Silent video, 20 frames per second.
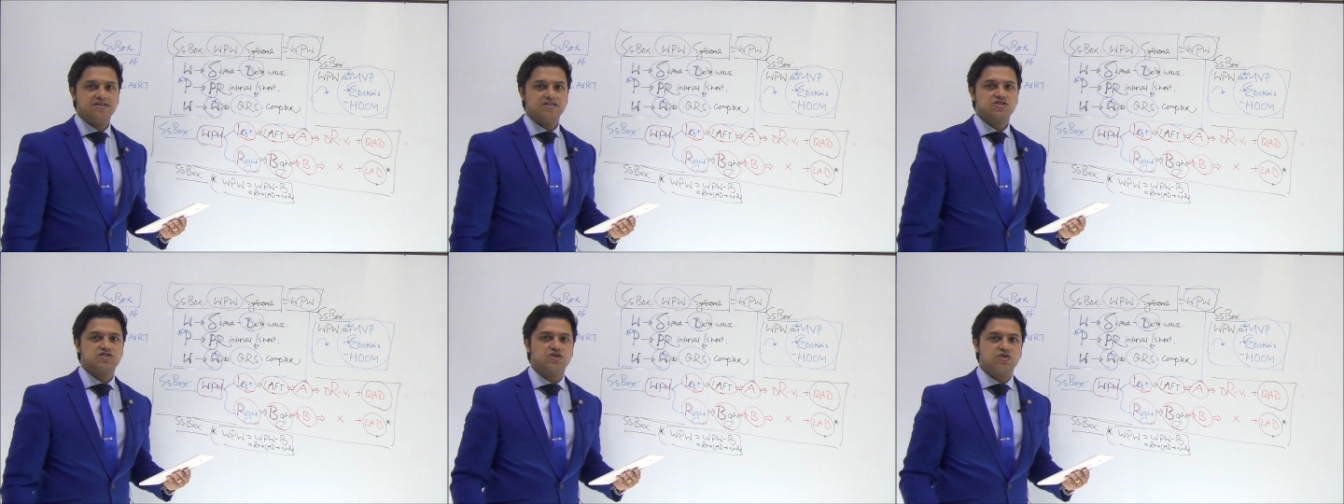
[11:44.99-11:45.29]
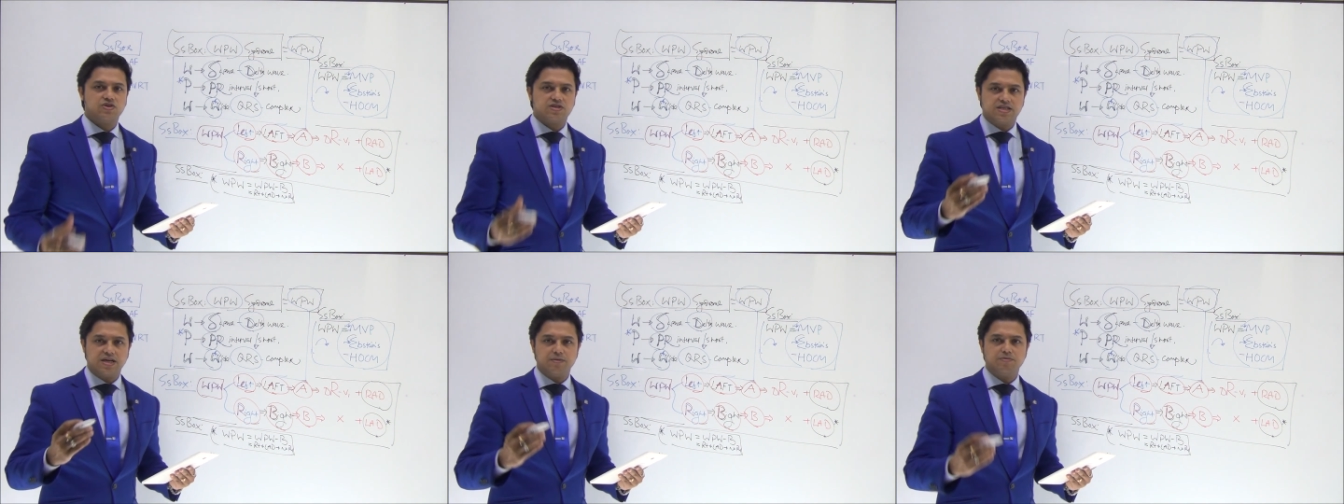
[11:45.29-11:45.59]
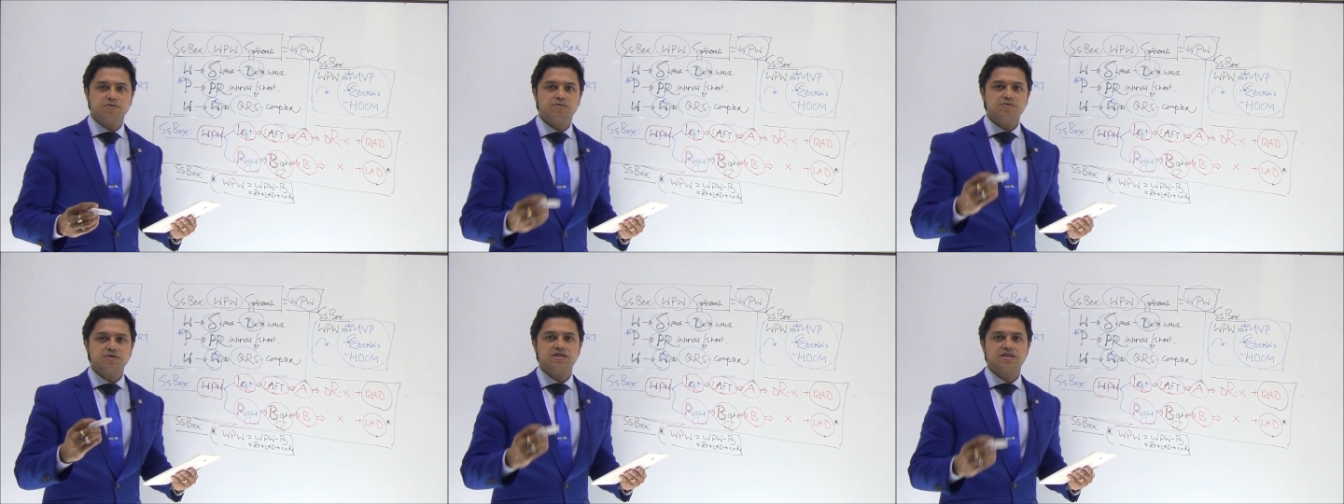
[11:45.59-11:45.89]
So
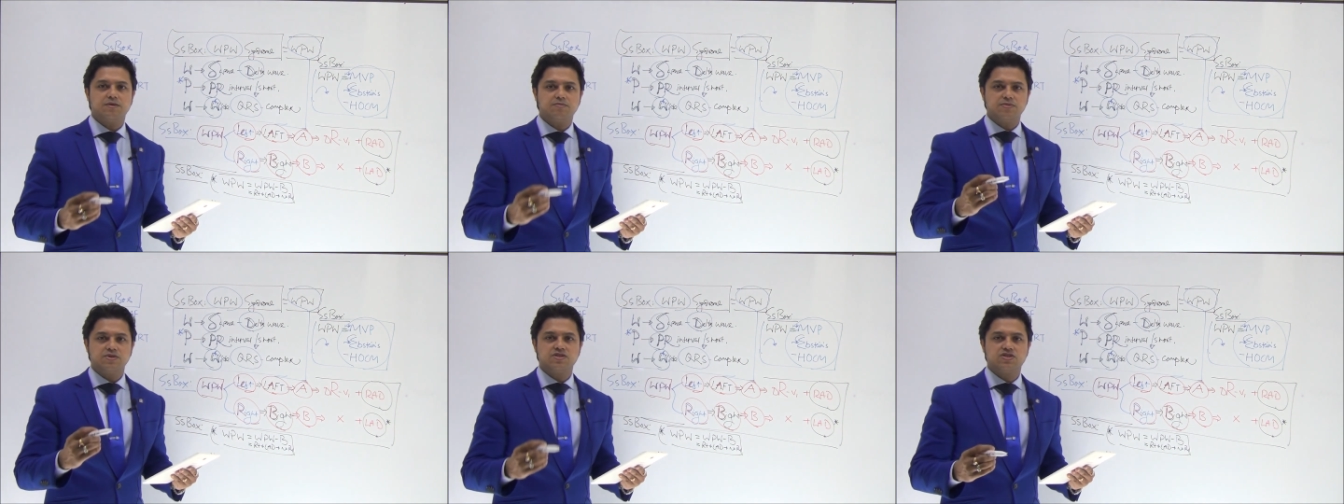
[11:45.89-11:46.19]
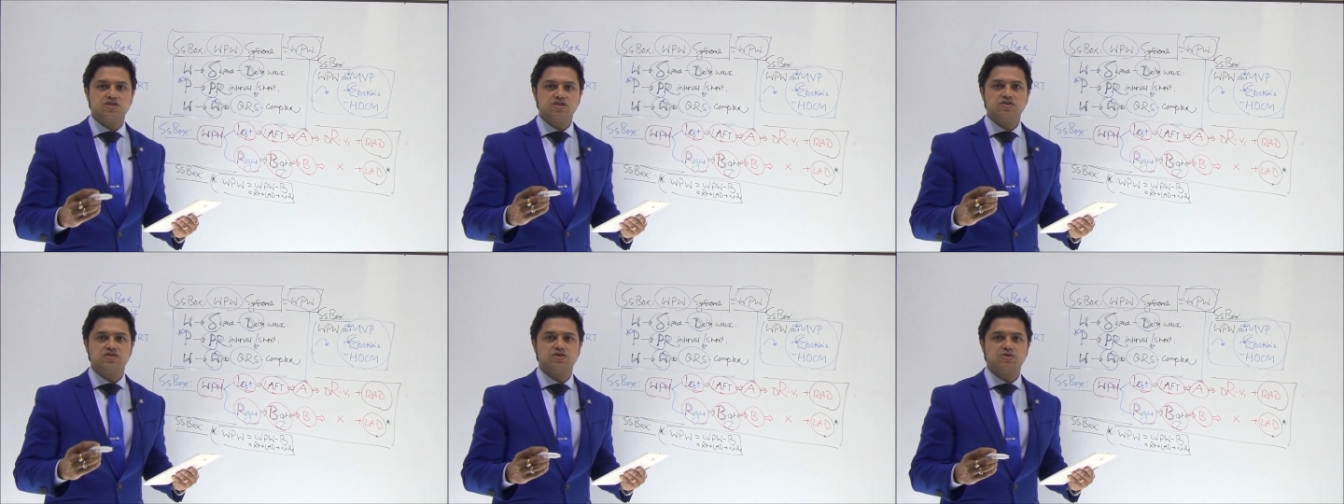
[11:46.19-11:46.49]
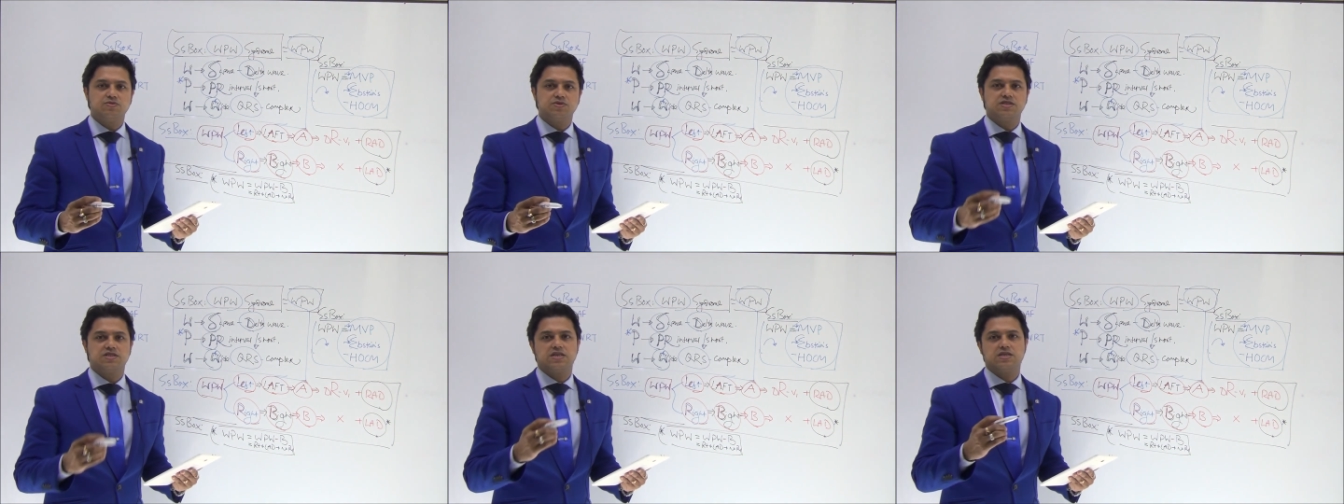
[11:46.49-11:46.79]
WPW
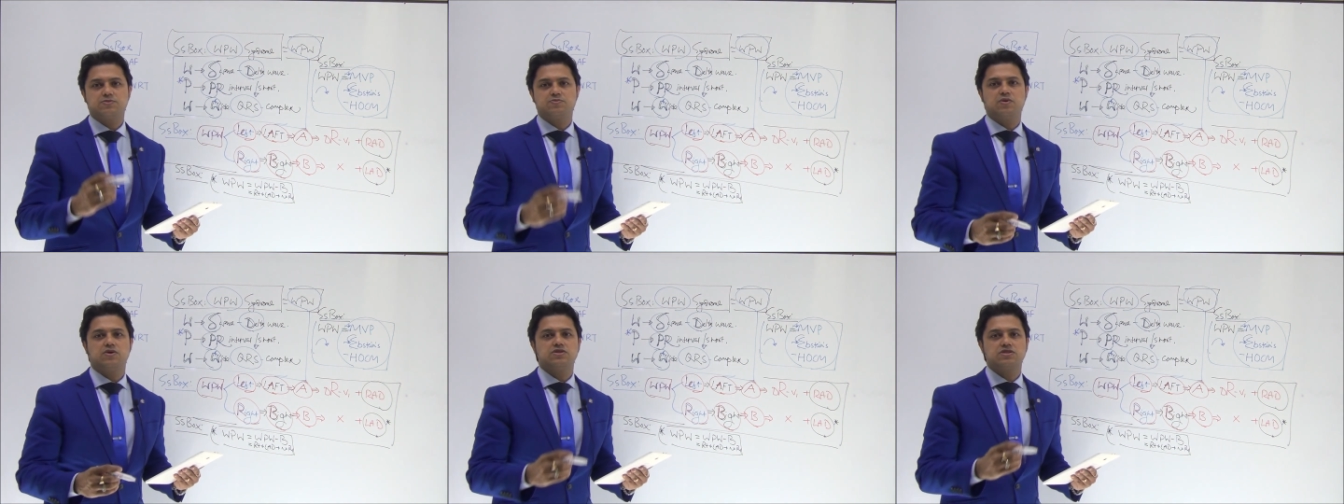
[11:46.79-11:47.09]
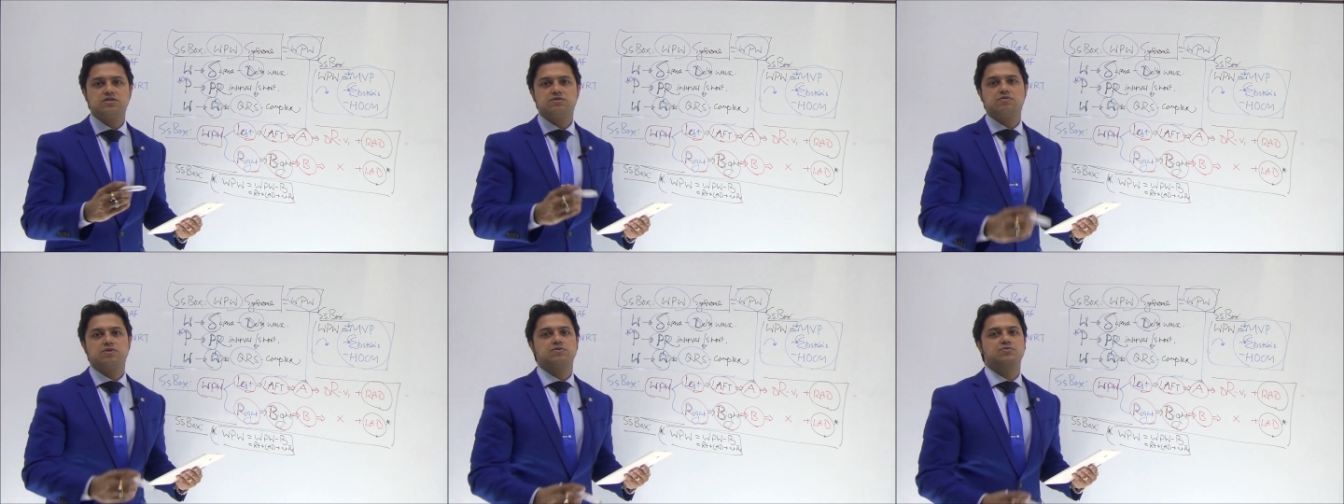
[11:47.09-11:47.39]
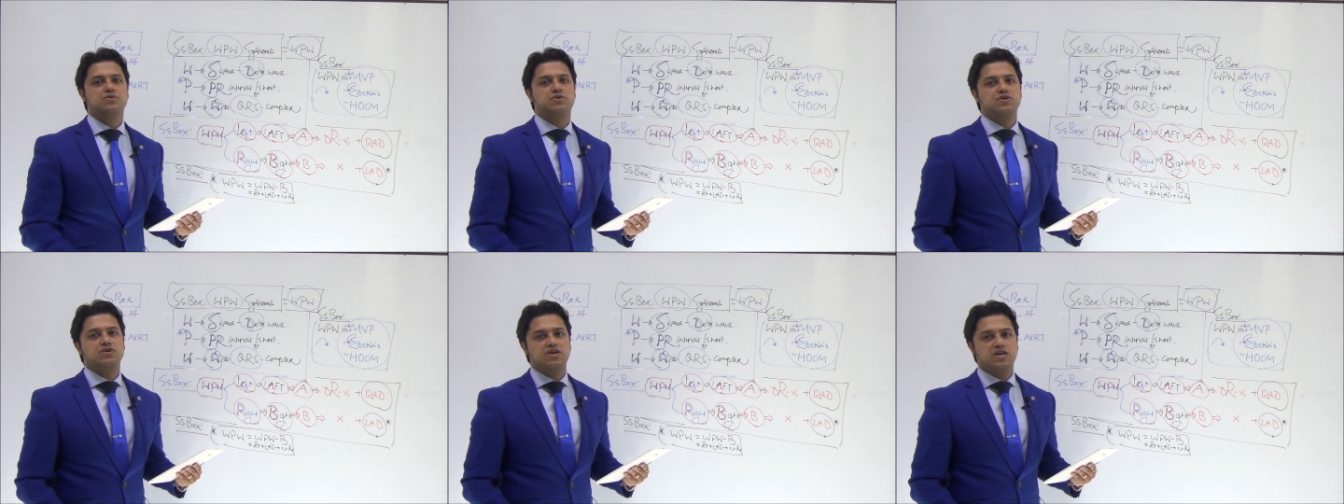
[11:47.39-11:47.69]
syndrome is
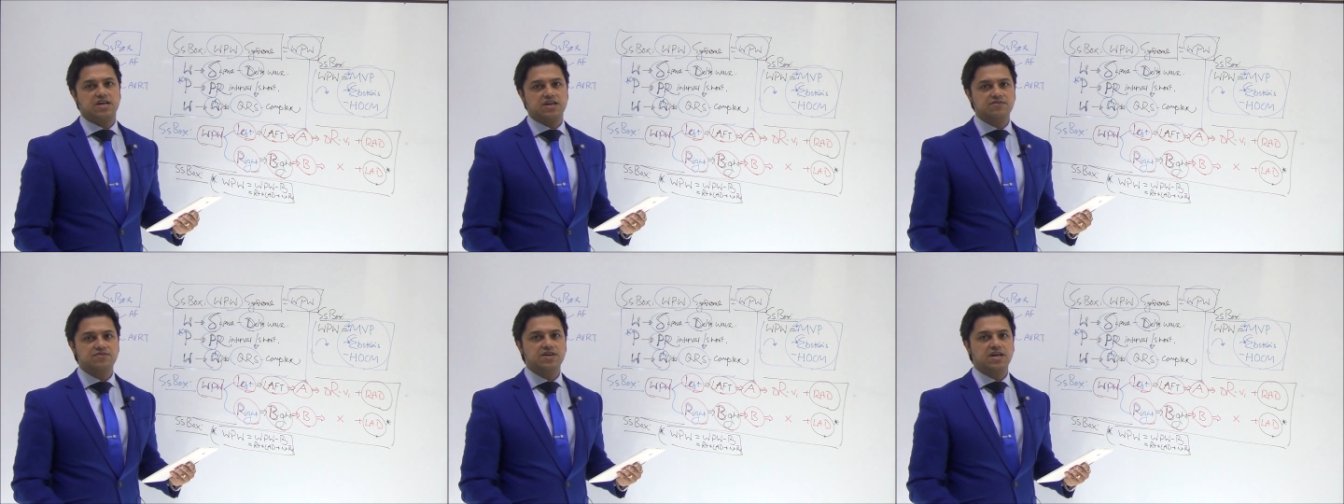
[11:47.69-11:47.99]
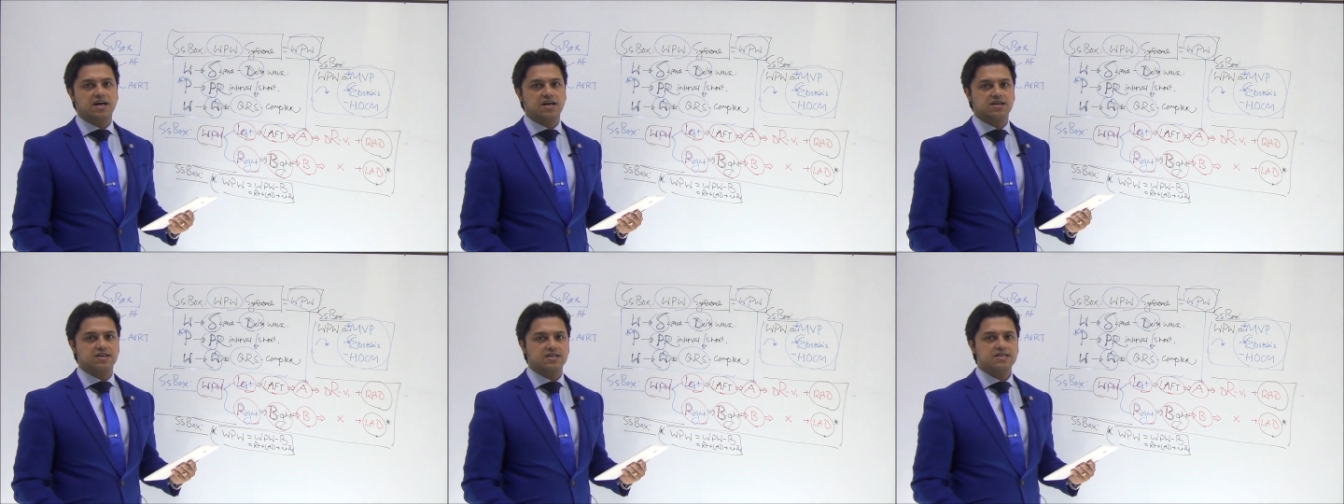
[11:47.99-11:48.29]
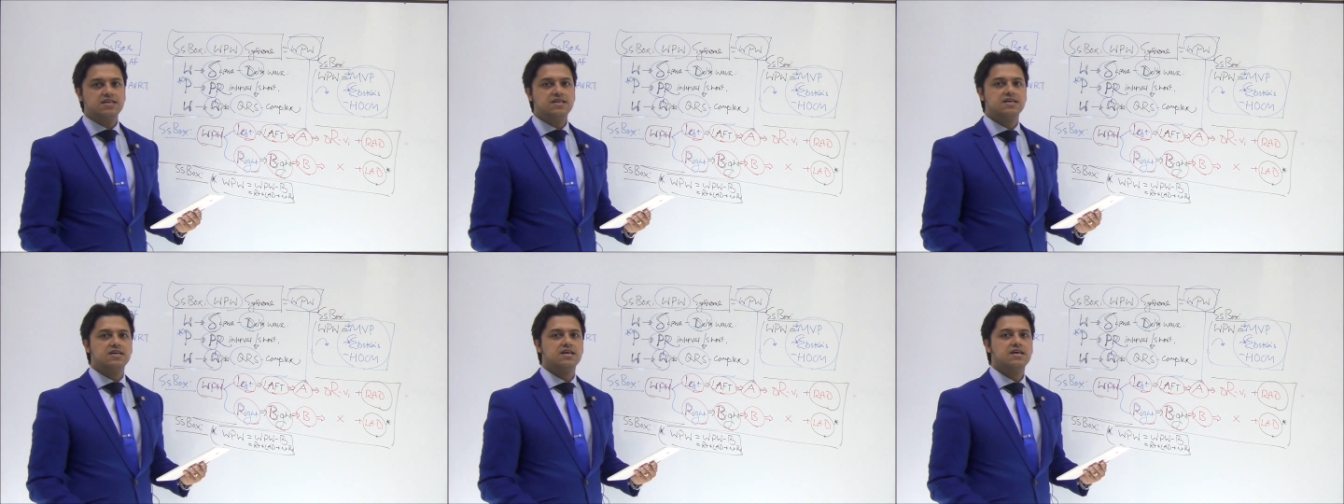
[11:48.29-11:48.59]
responsible for
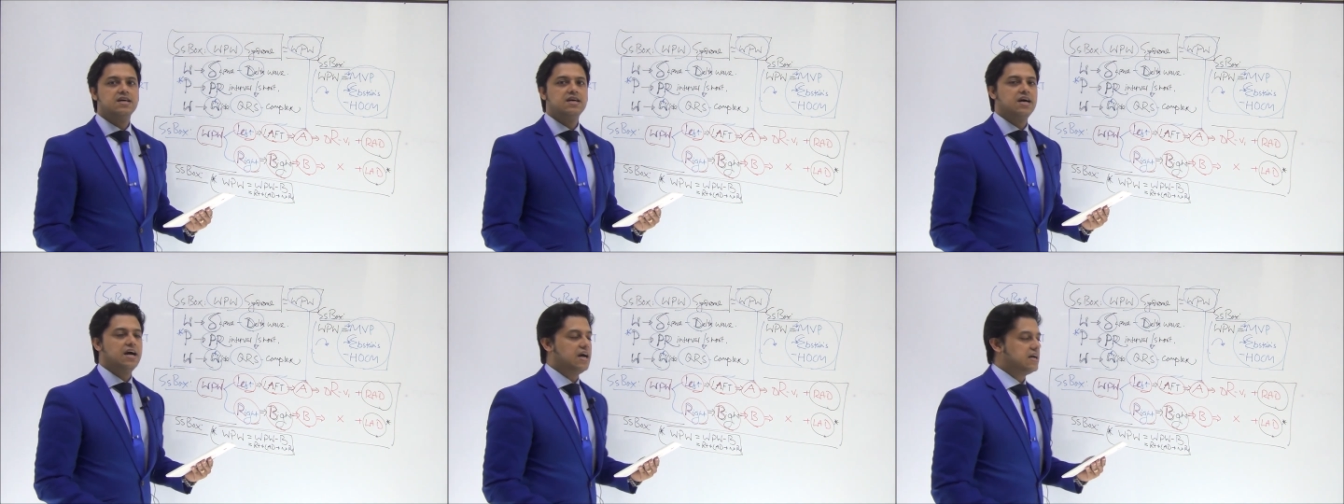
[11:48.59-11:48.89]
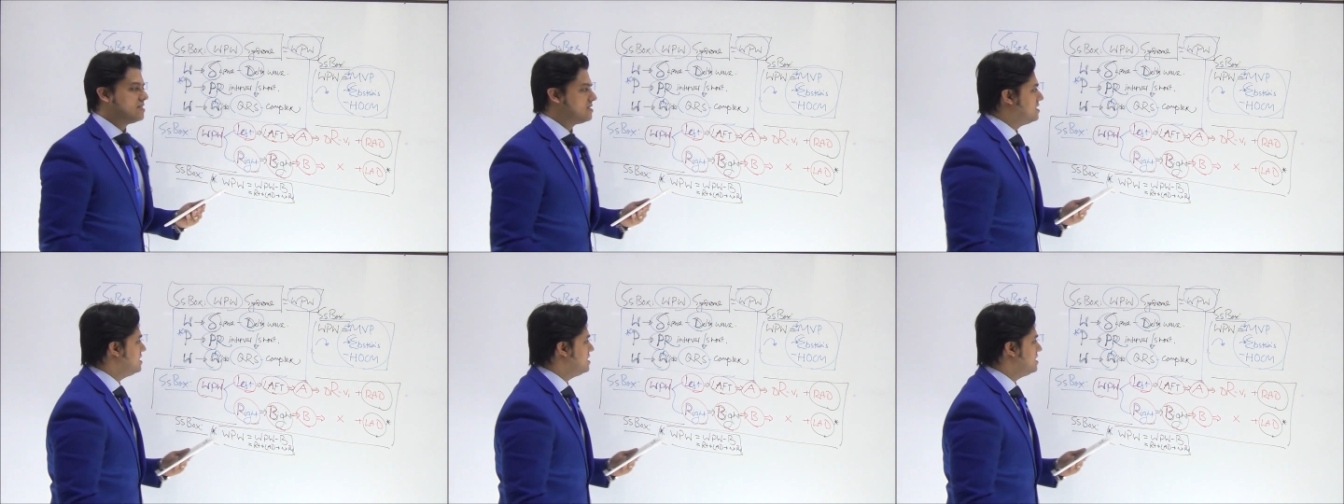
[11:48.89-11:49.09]
AVRT, and